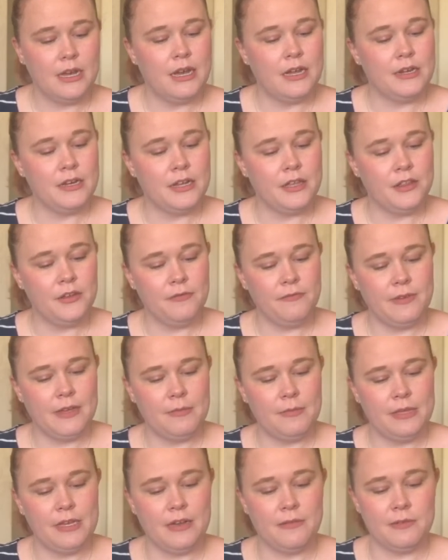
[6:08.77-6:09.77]
another
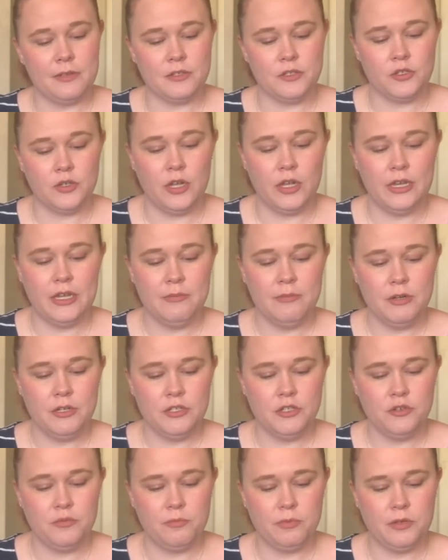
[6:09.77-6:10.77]
family of Australian
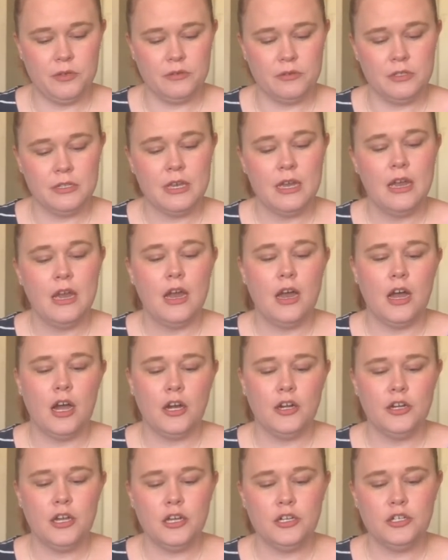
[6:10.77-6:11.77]
marsupials,
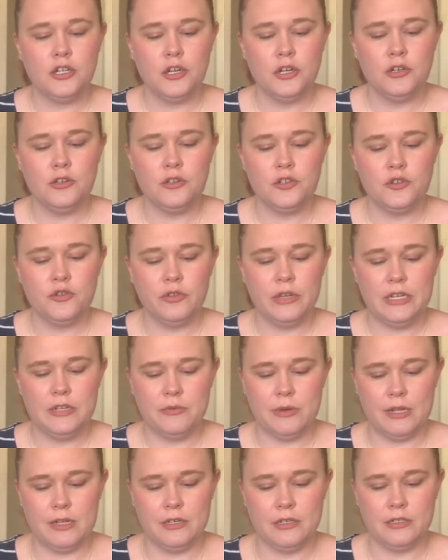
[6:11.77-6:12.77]
are nocturnal tree
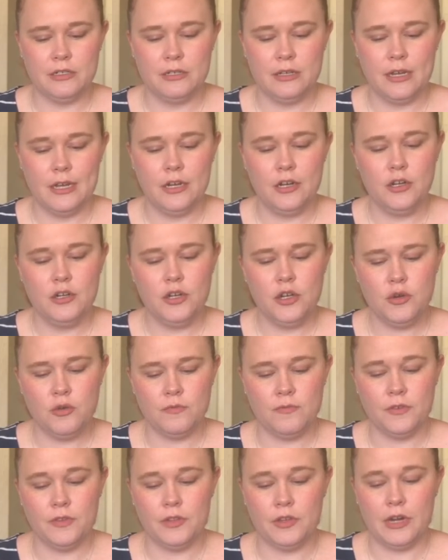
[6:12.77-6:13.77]
dwellers and are known
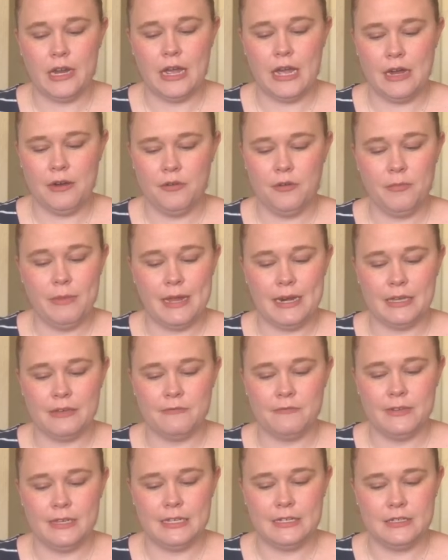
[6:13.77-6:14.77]
for their acrobatic
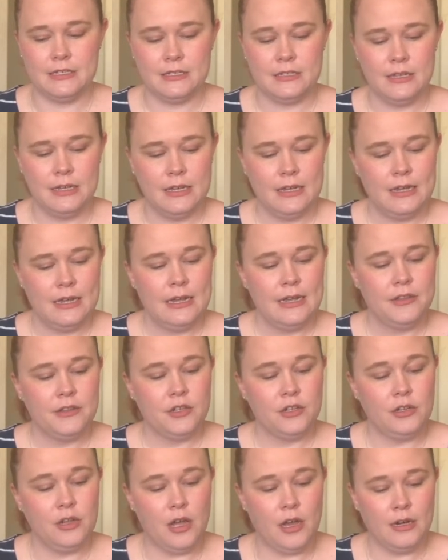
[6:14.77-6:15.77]
feats.
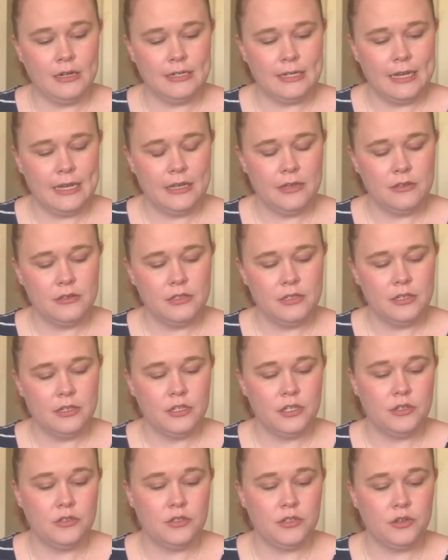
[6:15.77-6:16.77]
Their long tails,
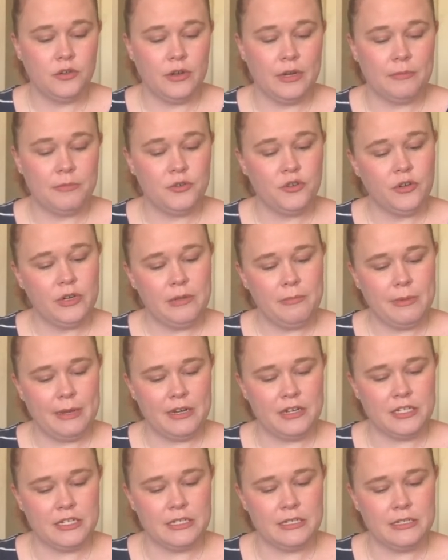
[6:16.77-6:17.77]
used to grip tree
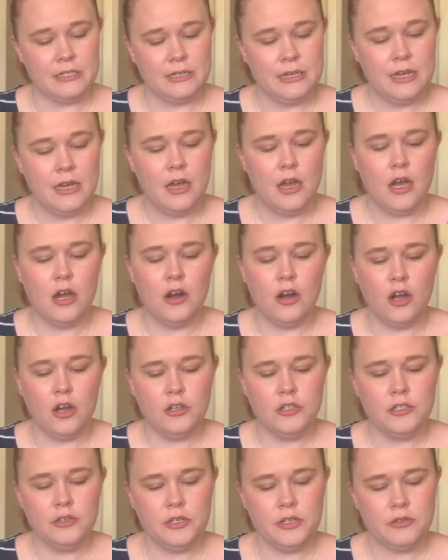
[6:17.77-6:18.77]
branches, are
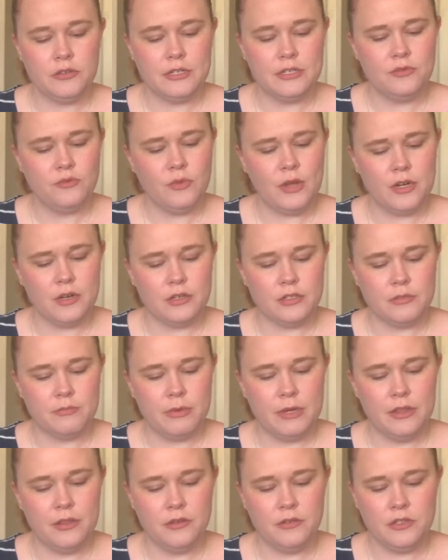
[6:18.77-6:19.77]
also used as rudders
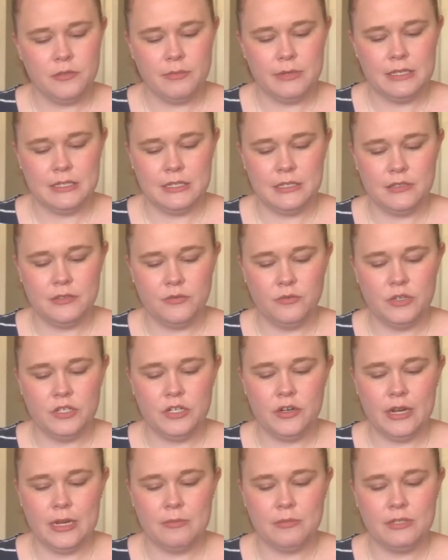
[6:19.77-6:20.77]
by those species which
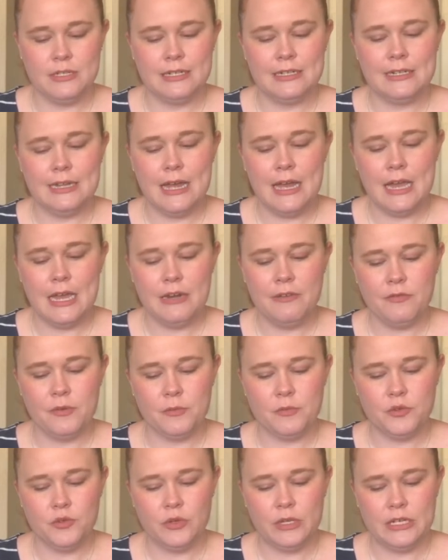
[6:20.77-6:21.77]
are able to glide from
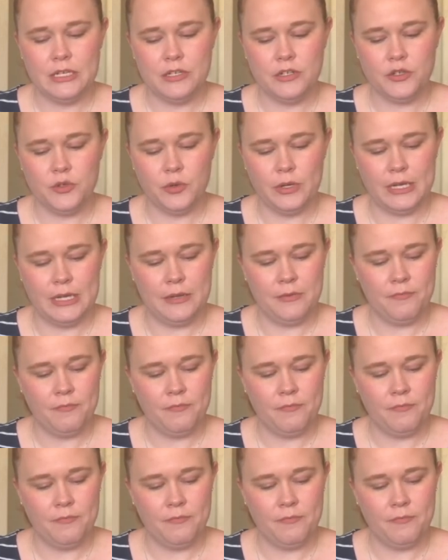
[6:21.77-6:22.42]
tree to tree.